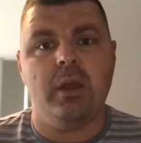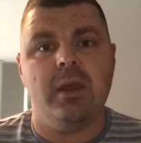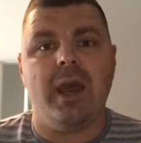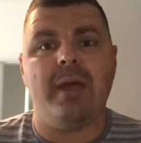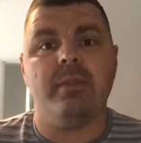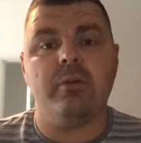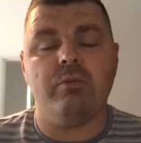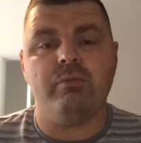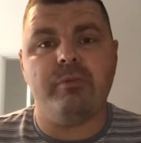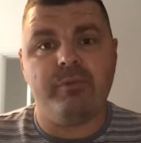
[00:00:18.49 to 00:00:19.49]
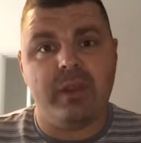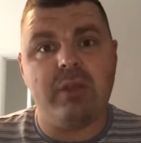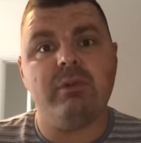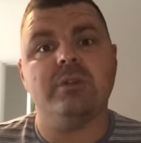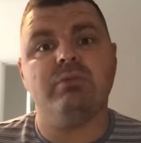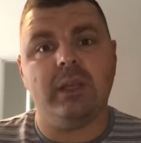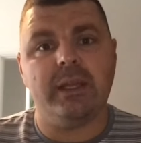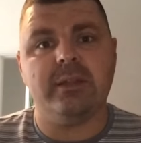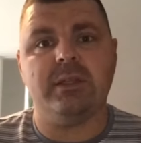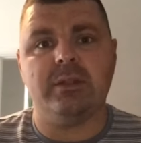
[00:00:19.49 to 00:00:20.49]
and the theories
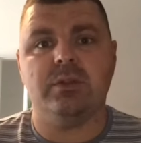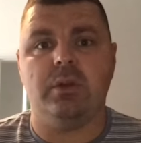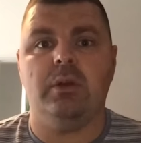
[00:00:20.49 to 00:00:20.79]
relating to